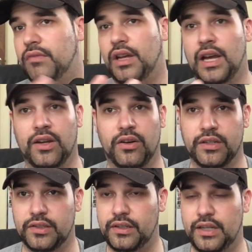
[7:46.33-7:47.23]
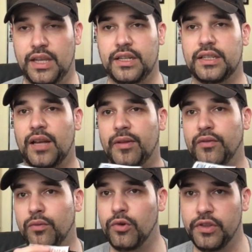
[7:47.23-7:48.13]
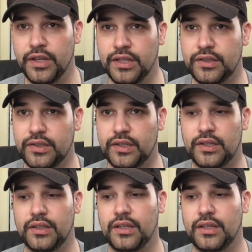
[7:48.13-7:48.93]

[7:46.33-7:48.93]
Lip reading: I honestly, anytime I've wore this,